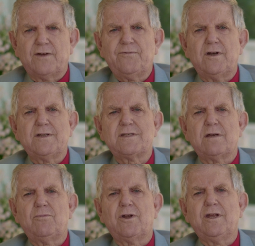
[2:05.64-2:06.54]
I find
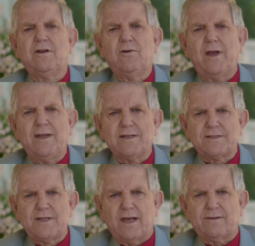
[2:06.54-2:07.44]
somebody who
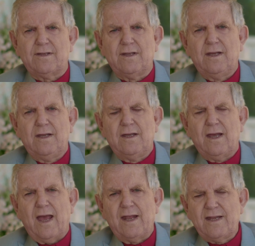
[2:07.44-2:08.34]
enters death
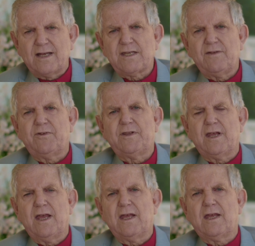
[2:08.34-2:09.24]
and does
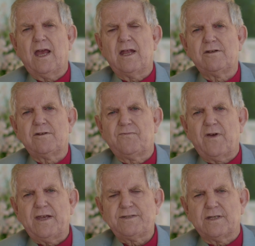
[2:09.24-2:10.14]
everything he can to
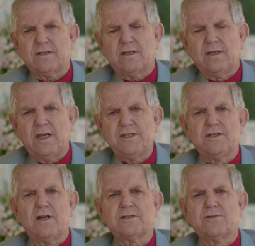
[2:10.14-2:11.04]
face it. He
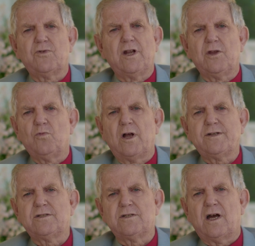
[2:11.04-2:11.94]
doesn't really
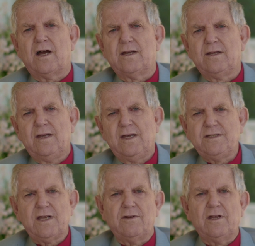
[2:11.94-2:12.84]
want to die.
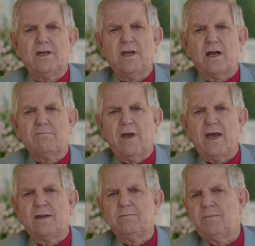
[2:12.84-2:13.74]
He's only a young
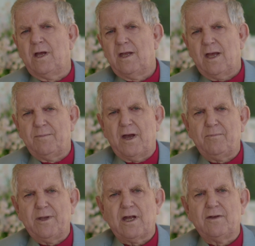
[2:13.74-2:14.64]
man, a
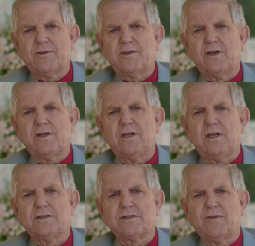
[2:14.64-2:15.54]
bit over 30
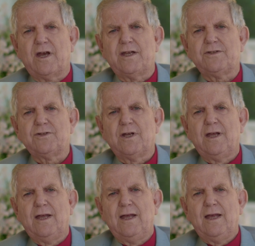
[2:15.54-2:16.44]
years of age,
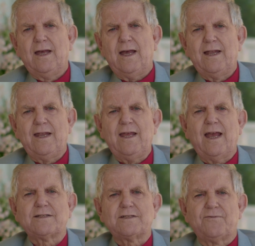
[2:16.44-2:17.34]
and he
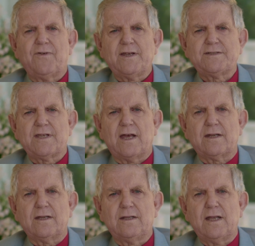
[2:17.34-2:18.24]
has to face
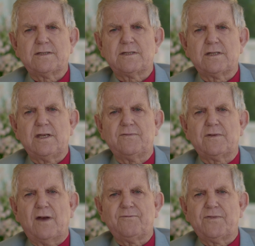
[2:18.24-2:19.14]
that. And that's the
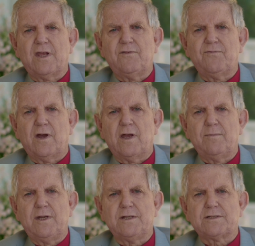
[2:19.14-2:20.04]
tough thing for
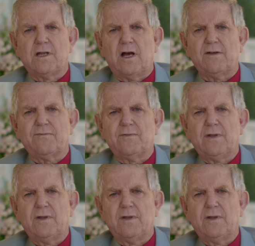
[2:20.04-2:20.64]
him in his life.